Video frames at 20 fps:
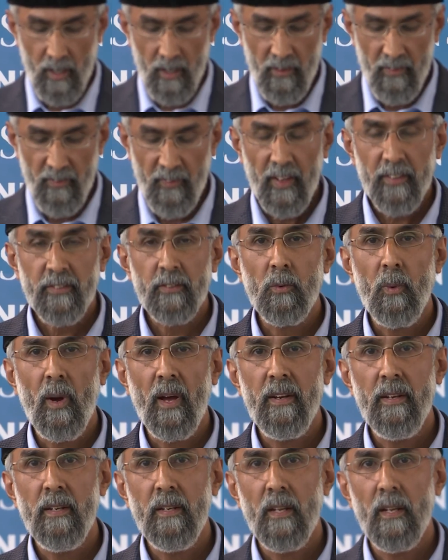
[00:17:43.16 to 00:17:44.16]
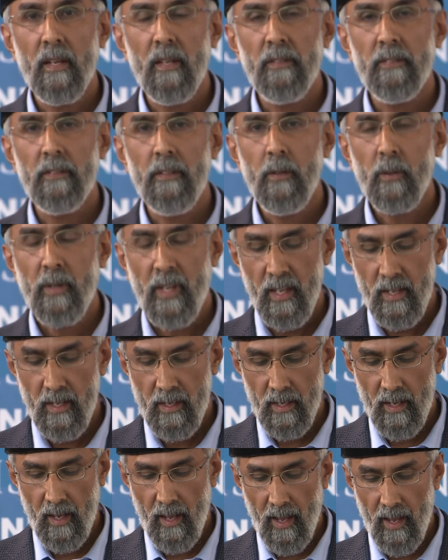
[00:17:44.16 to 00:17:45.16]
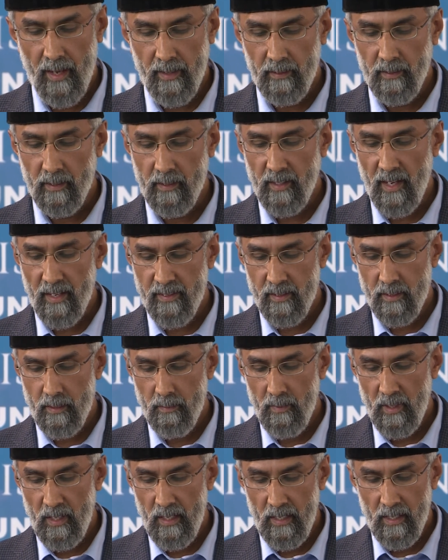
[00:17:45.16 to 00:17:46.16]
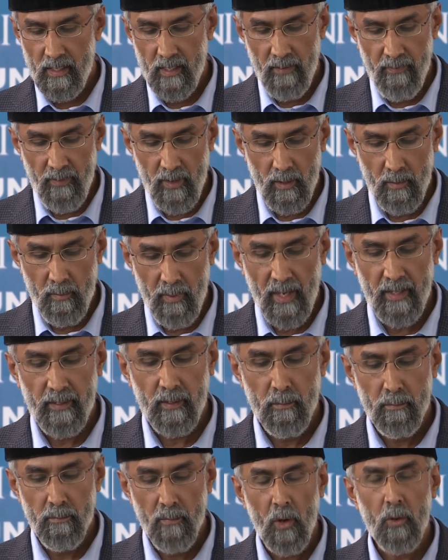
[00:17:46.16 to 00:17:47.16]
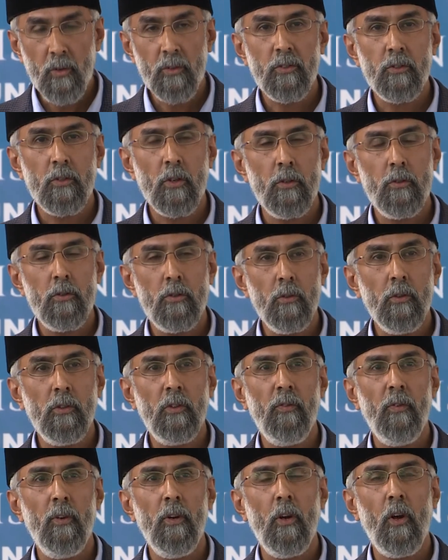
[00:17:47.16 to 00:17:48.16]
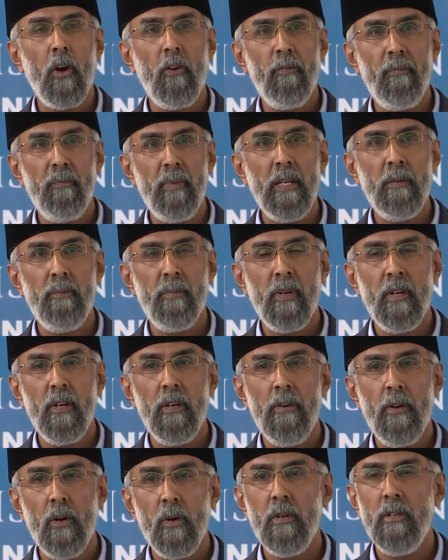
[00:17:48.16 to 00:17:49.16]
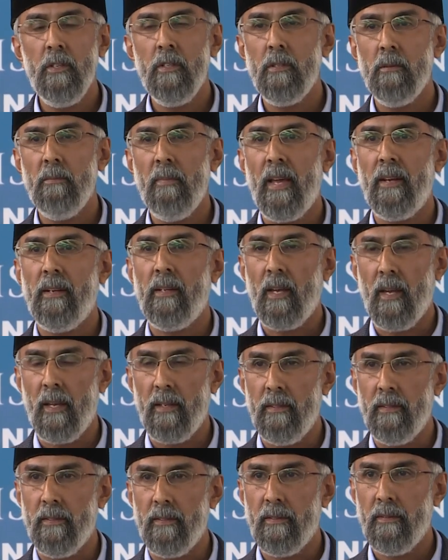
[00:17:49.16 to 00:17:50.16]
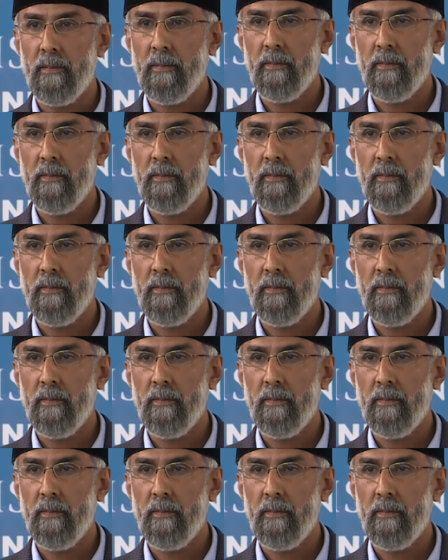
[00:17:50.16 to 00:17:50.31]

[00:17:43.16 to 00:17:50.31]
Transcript: First one is looking at the testimony given by the most truthful of people known to mankind.